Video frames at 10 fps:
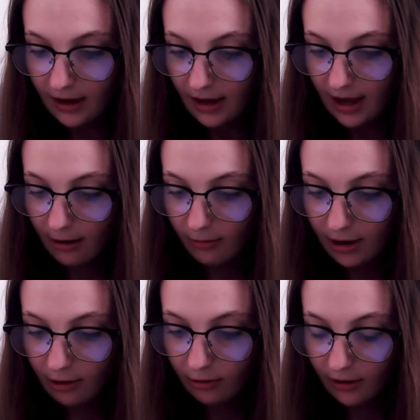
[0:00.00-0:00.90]
And we
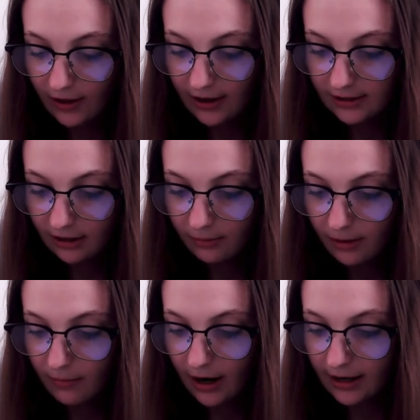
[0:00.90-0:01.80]
know that that's going to be
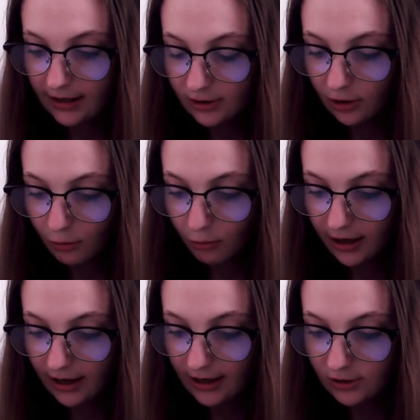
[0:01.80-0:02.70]
minus 3.